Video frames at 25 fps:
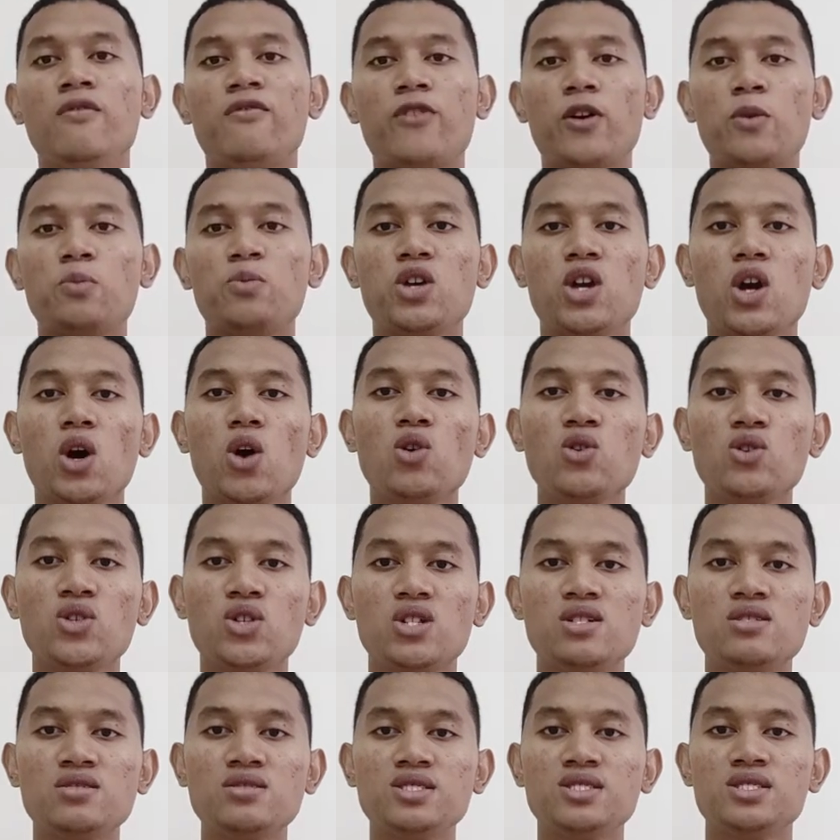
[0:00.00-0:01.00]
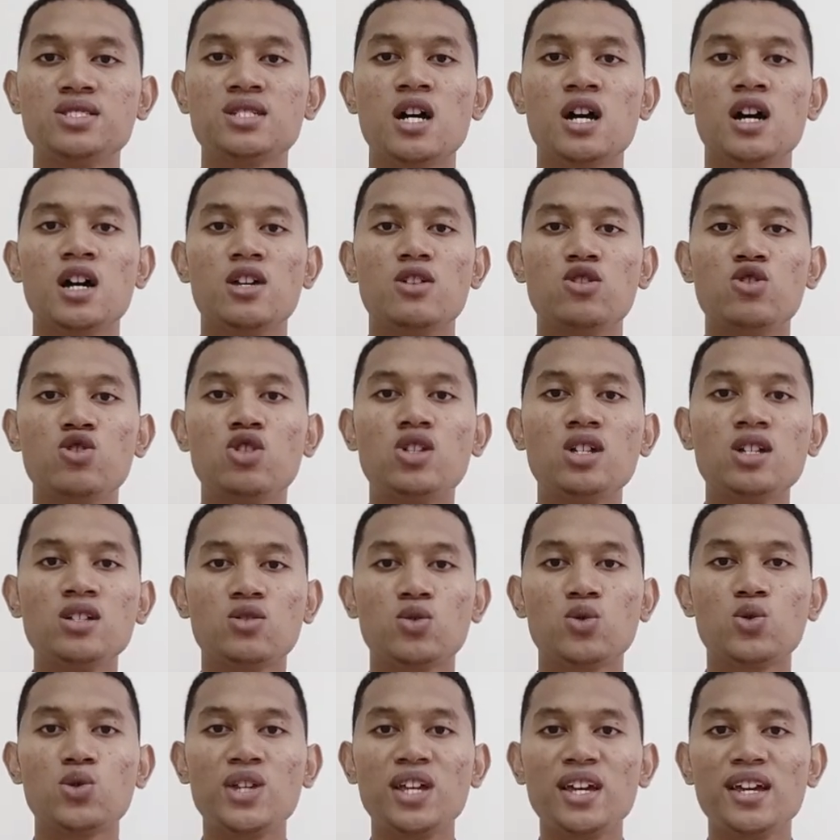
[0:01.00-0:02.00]
from the oceans using
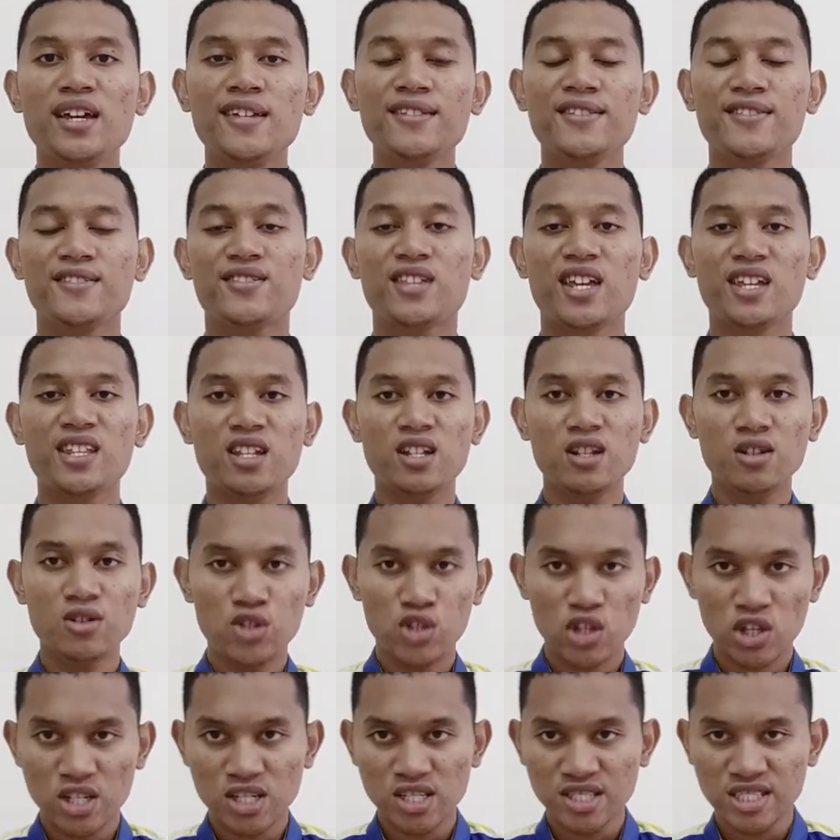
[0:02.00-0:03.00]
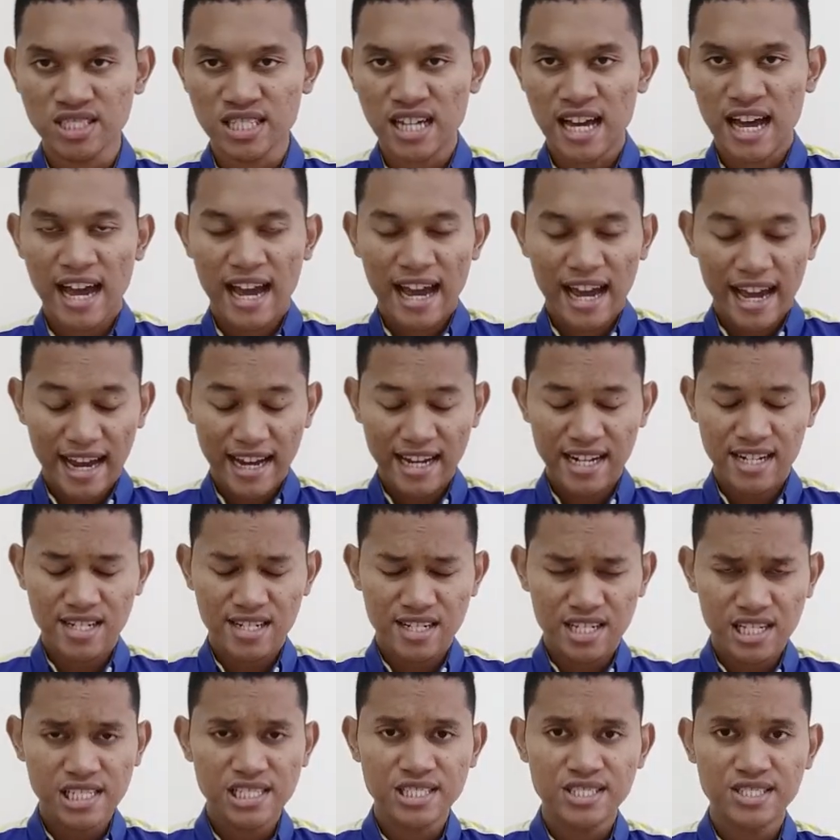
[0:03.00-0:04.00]
today's technologies,
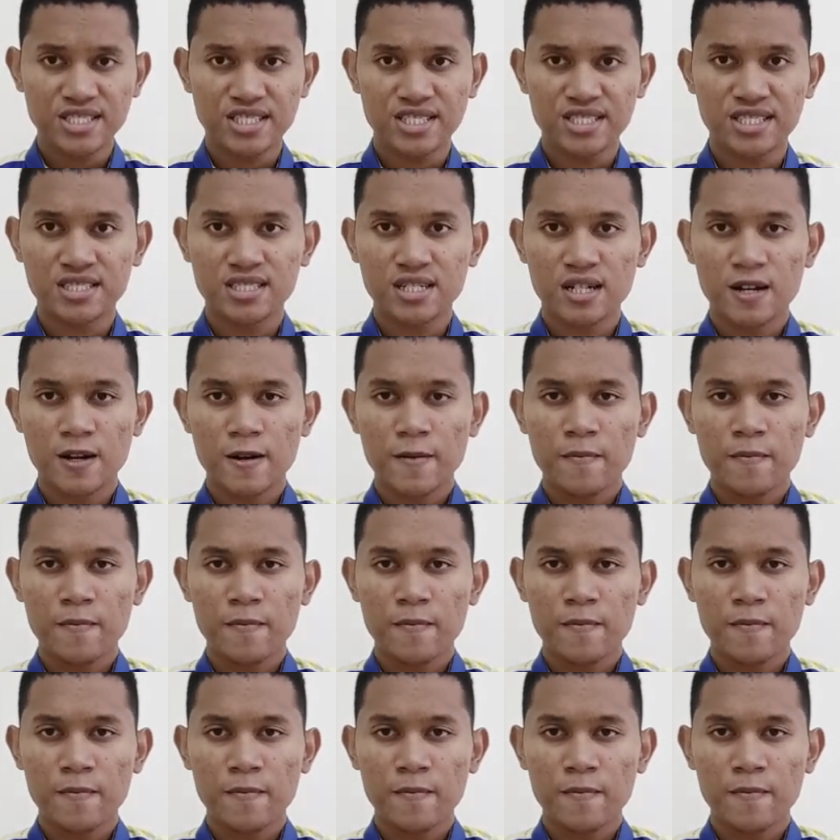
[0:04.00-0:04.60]
and this